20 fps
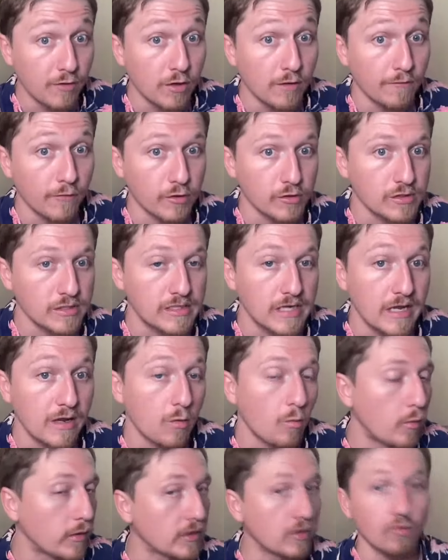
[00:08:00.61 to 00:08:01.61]

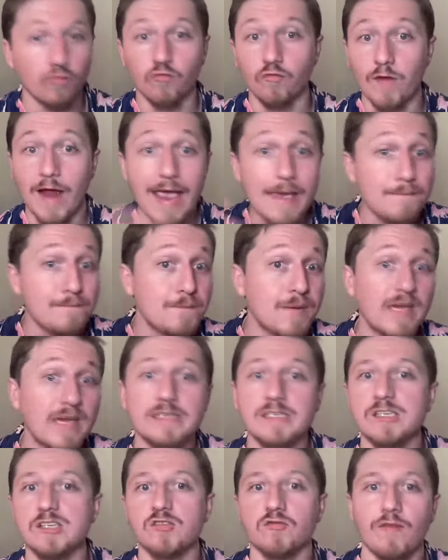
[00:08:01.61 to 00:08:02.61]
university with the right
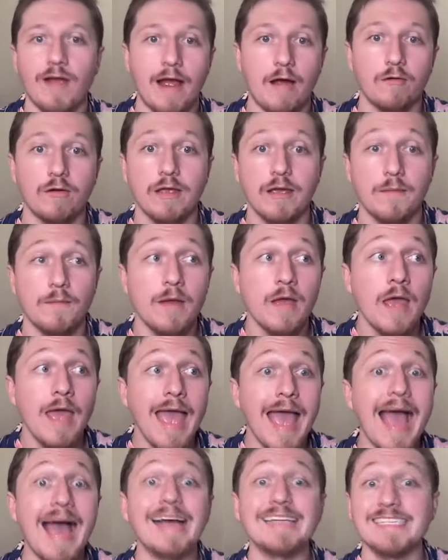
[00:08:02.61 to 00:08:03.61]
pieces around him
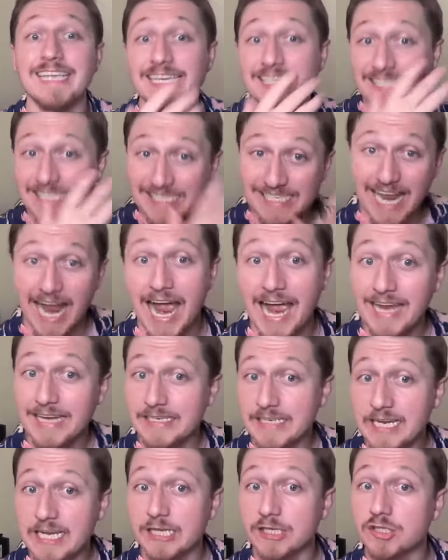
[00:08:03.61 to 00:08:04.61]
as a
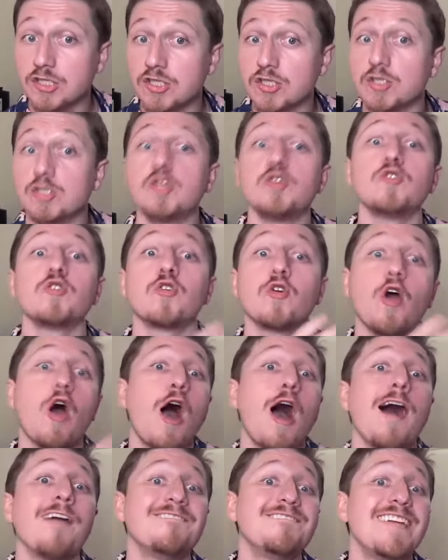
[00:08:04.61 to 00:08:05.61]
side dish to your
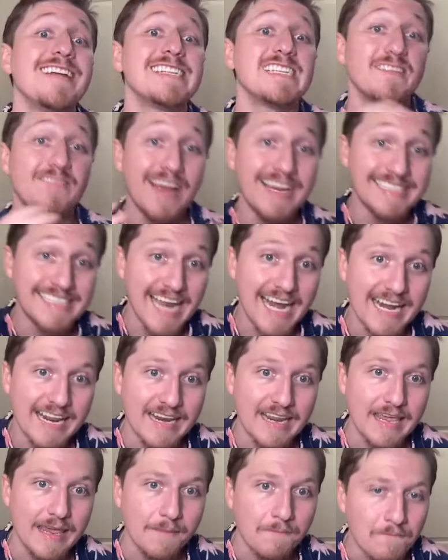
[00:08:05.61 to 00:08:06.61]
offensive
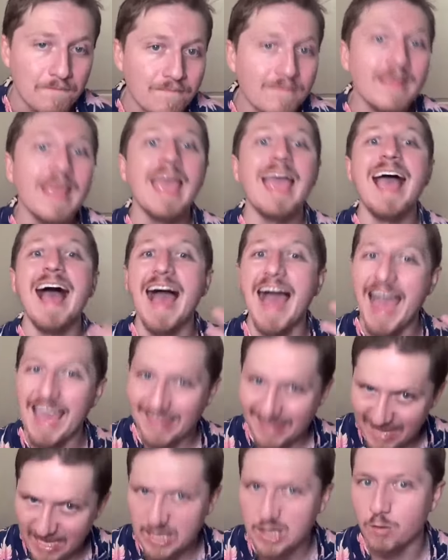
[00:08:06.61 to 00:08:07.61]
identity, I
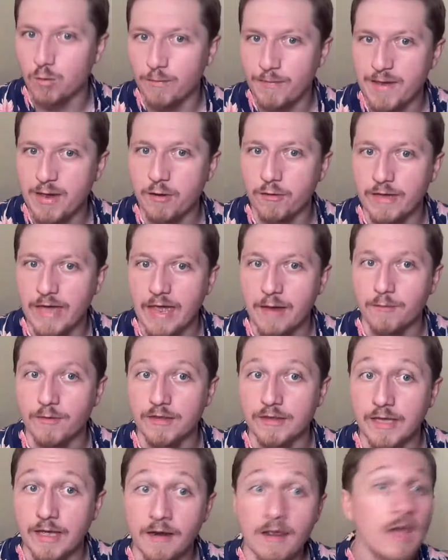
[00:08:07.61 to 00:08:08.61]
think you would be okay
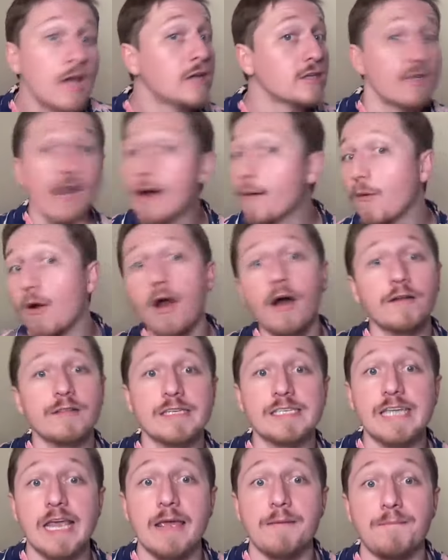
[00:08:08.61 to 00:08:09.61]
with it. So now we're all on
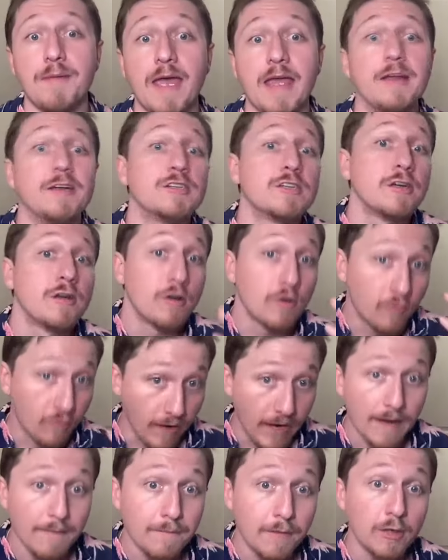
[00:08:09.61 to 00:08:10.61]
the same page.
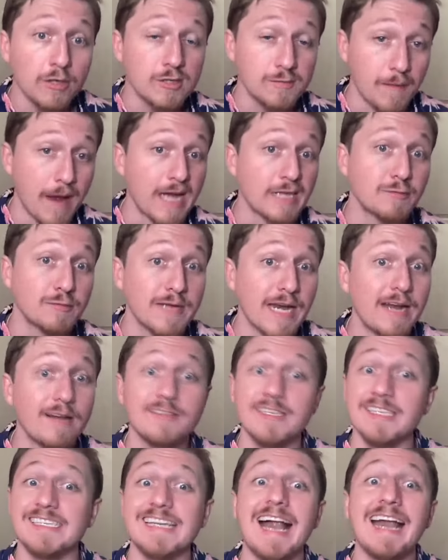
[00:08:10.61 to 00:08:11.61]
Graham Mertz mashed
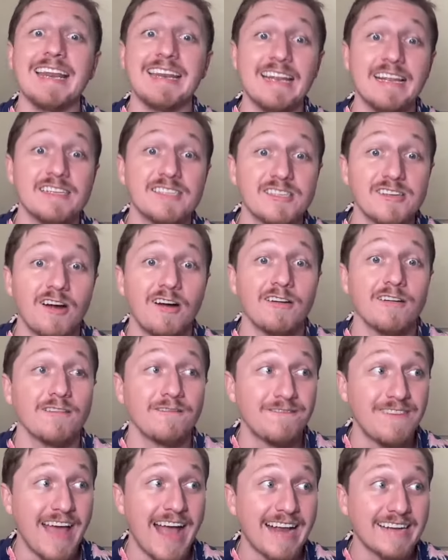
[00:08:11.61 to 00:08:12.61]
potatoes is not an insult. In
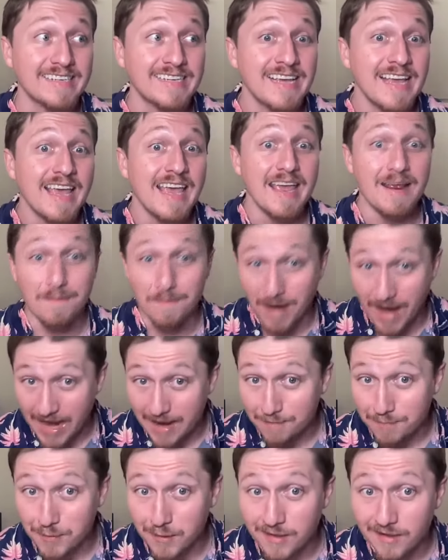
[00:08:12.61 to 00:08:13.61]
fact, in my
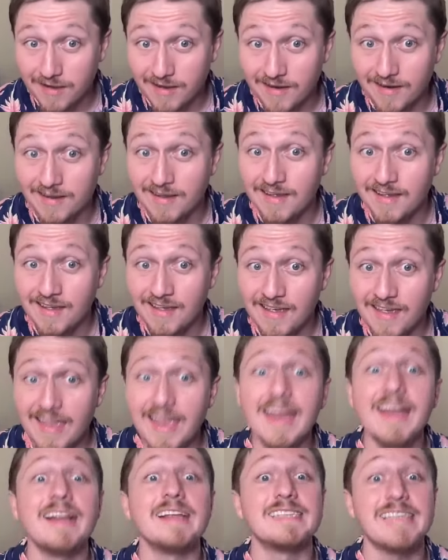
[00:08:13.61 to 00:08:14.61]
opinion,
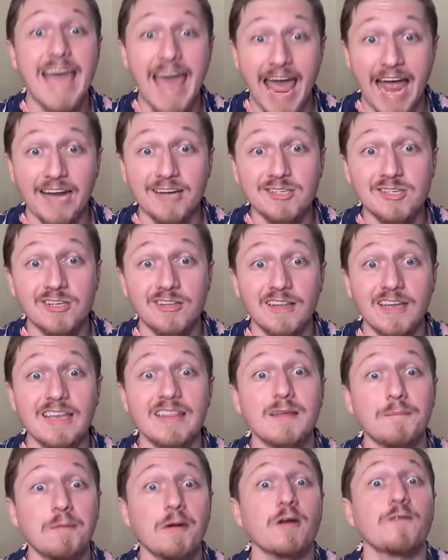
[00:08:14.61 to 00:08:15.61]
it is actually
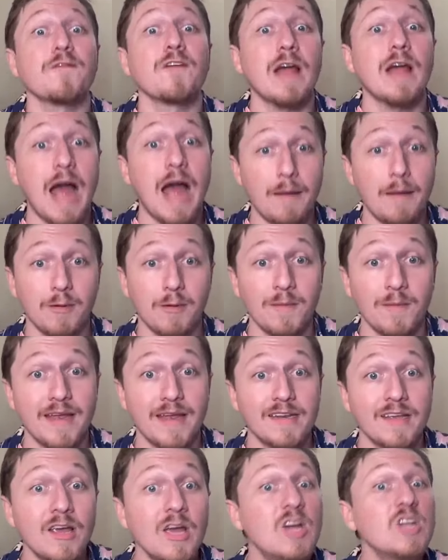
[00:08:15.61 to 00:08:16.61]
the perfect
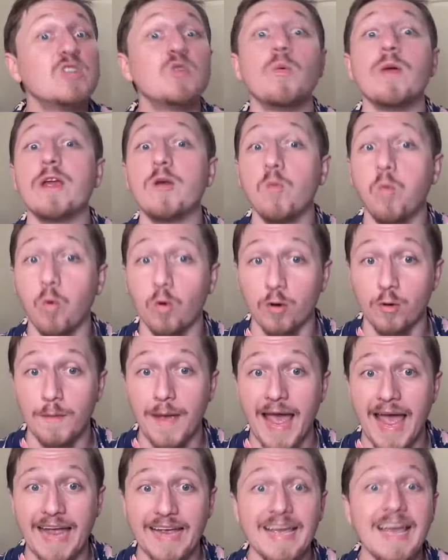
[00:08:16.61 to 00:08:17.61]
complement to a
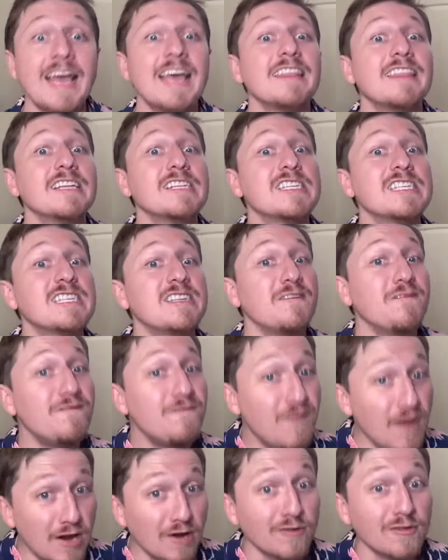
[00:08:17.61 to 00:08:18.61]
quarterback that
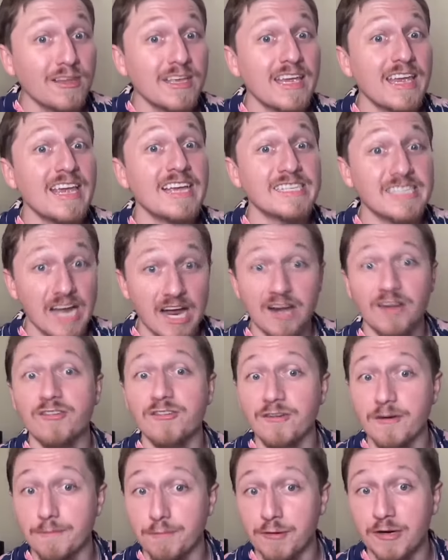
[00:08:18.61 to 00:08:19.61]
severely is
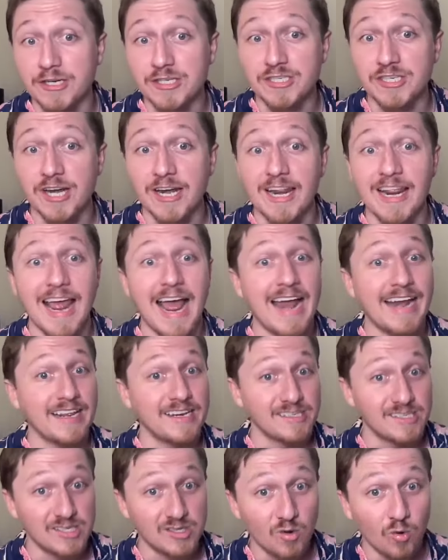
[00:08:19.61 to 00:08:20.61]
underappreciated at
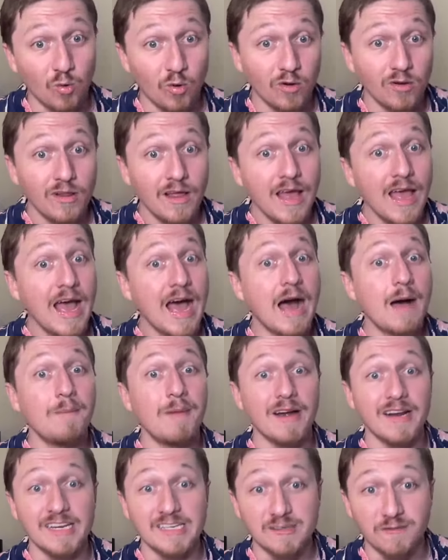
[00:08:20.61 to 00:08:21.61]
his school
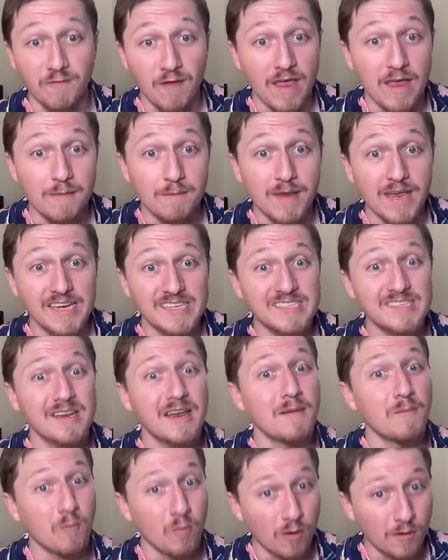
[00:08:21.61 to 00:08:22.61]
among his fan base,
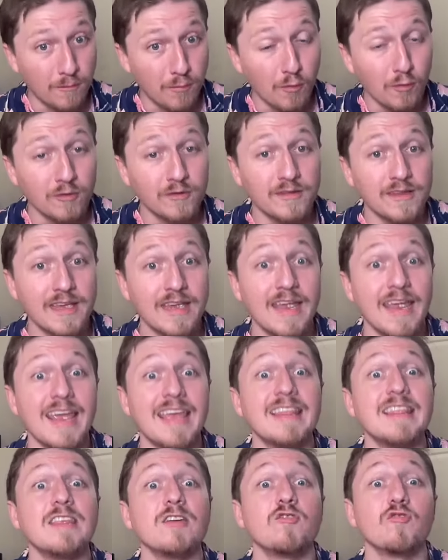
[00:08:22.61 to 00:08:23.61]
and more importantly,
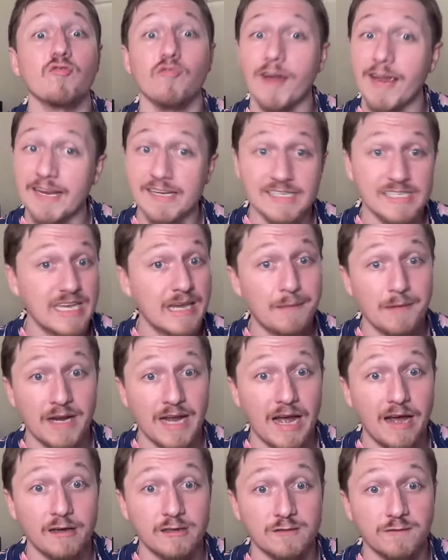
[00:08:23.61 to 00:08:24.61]
in the grand scheme of
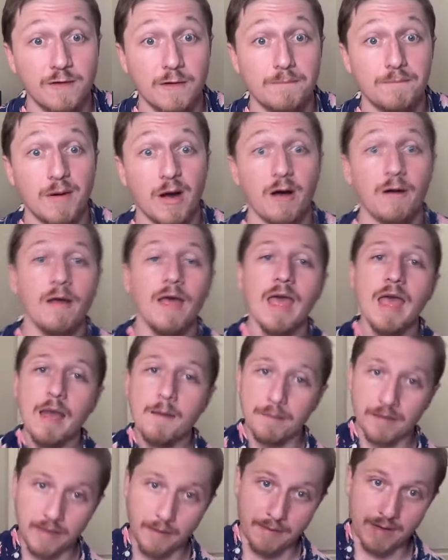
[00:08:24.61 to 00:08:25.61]
college football.
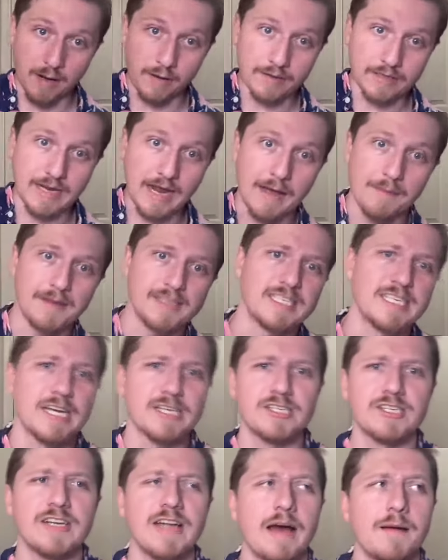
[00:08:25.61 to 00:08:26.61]
But let me know in the comment
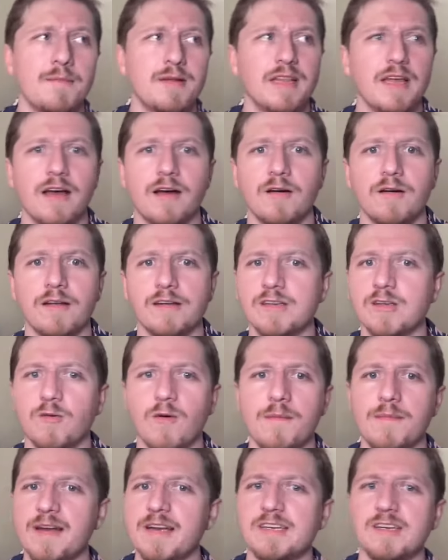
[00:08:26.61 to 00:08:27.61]
section down below. Do you
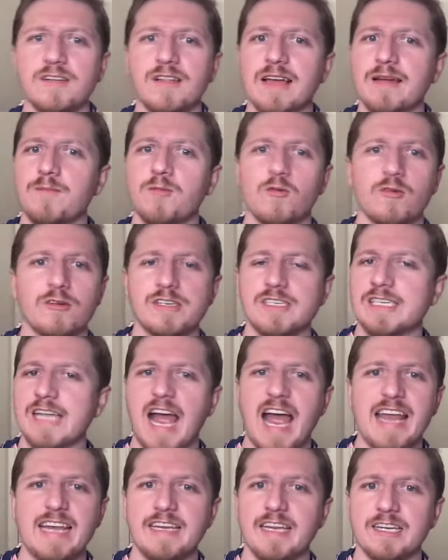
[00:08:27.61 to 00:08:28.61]
want me to do like more
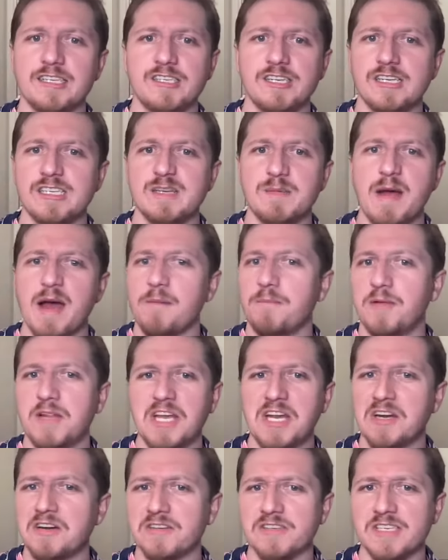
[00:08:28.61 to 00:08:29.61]
side dishes about
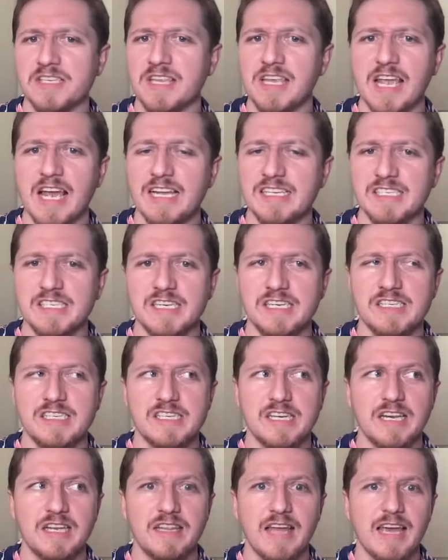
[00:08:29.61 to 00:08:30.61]
players in the
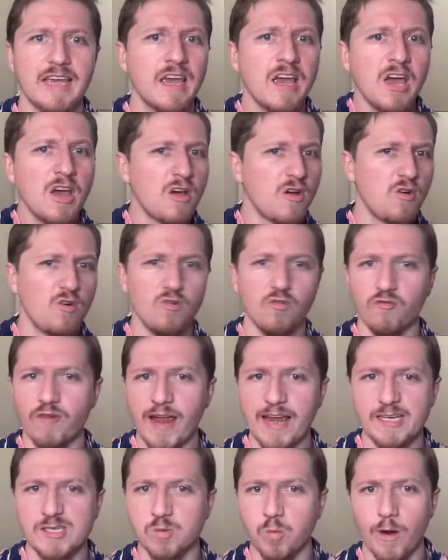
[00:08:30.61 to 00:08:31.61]
SEC, like who
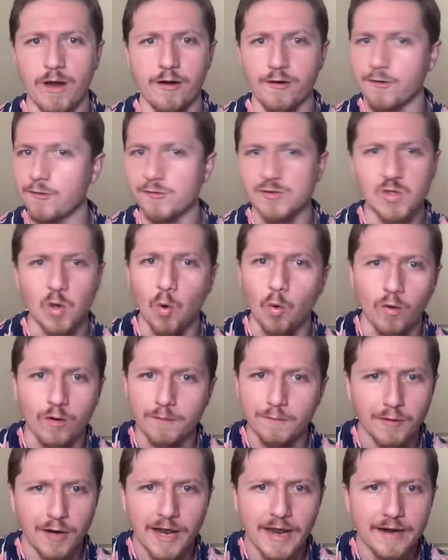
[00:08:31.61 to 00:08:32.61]
ranks where, who's
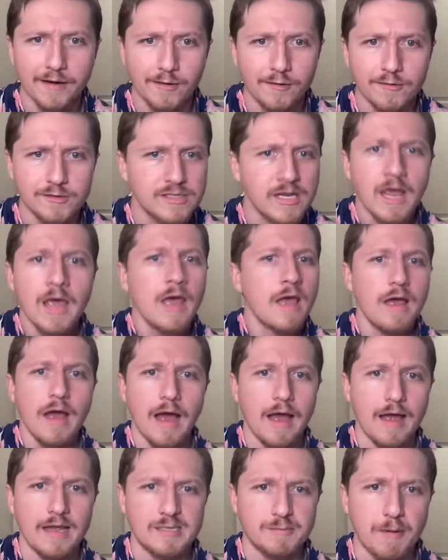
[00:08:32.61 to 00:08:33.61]
cornbread, who's
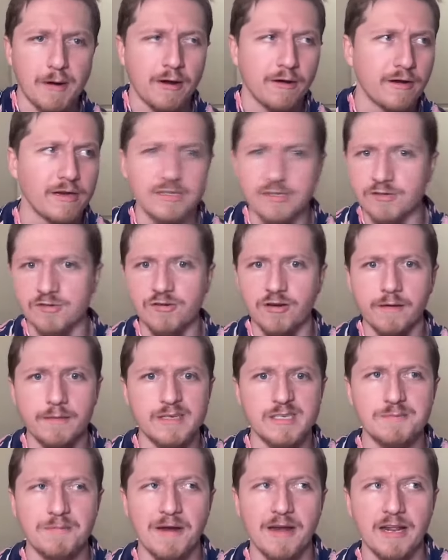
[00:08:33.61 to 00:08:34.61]
uh, asparagus, who's creamy
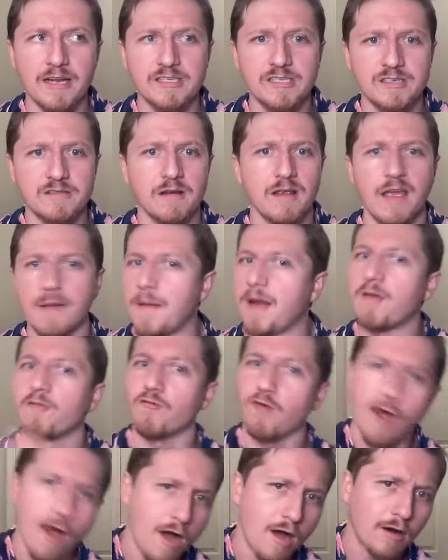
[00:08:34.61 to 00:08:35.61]
spinach? Am I
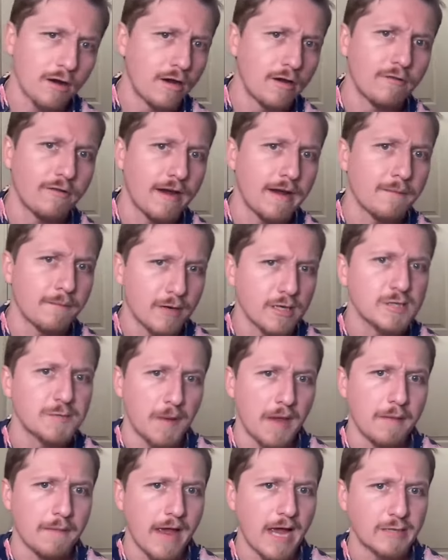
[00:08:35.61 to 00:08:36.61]
wrong on Graham Mertz
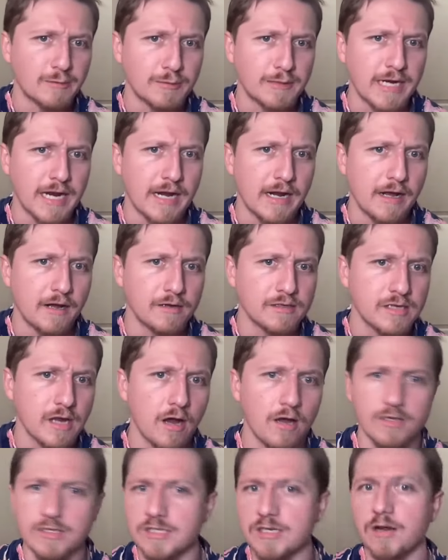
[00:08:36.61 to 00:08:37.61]
being mashed potatoes?
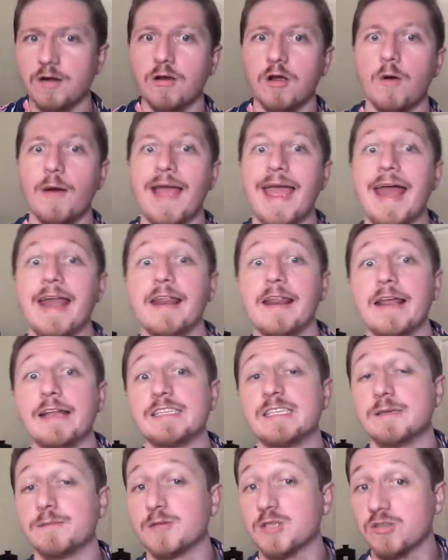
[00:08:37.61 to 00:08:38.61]
Also, go ahead and hit
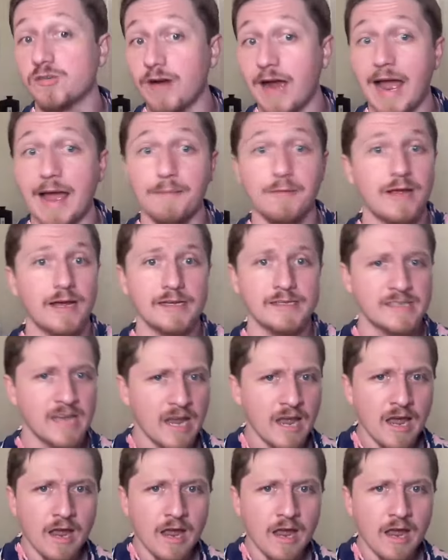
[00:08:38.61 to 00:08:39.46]
subscribe because